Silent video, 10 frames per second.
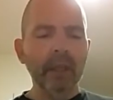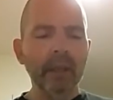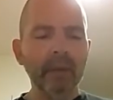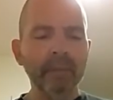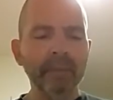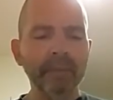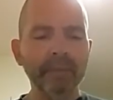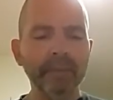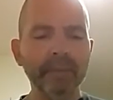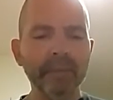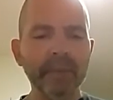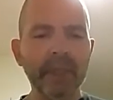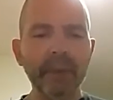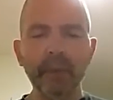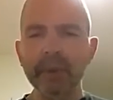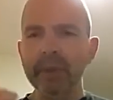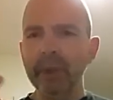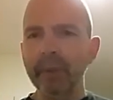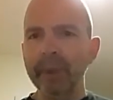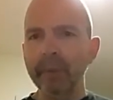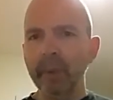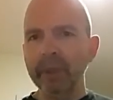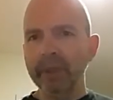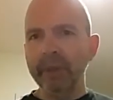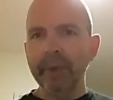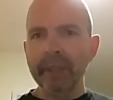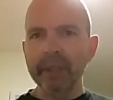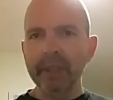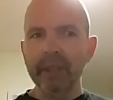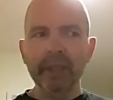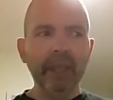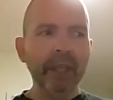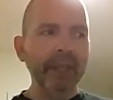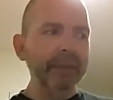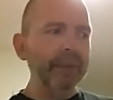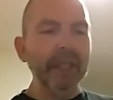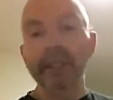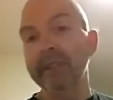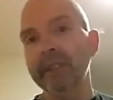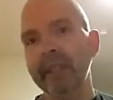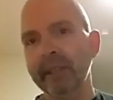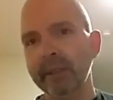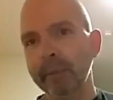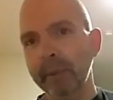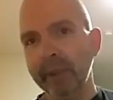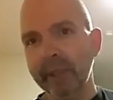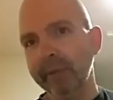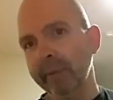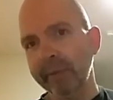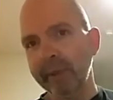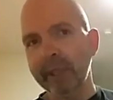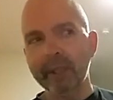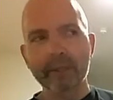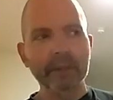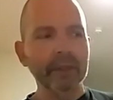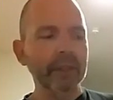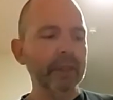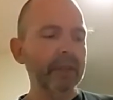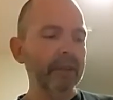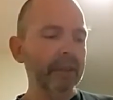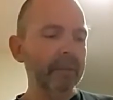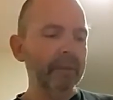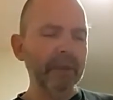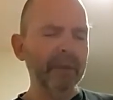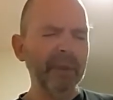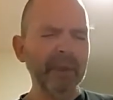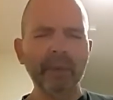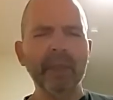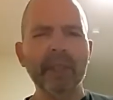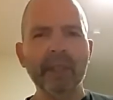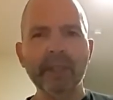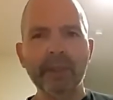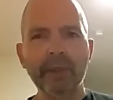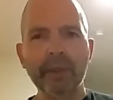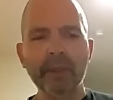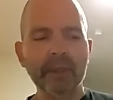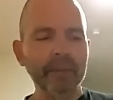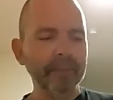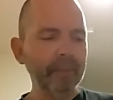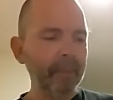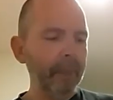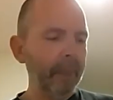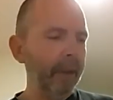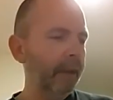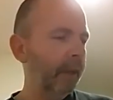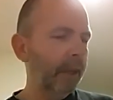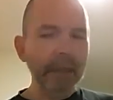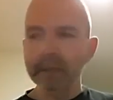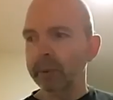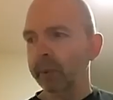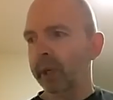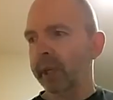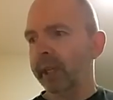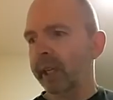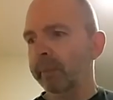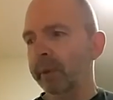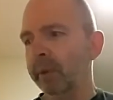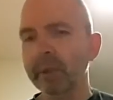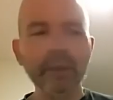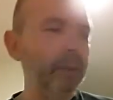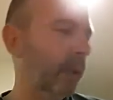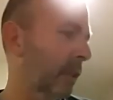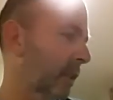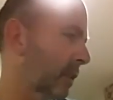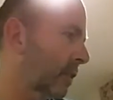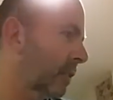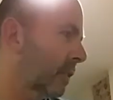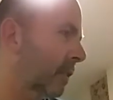it was going in one direction and it was getting snagged up on everything else, and I thought, wow, that's no good. So what I came across was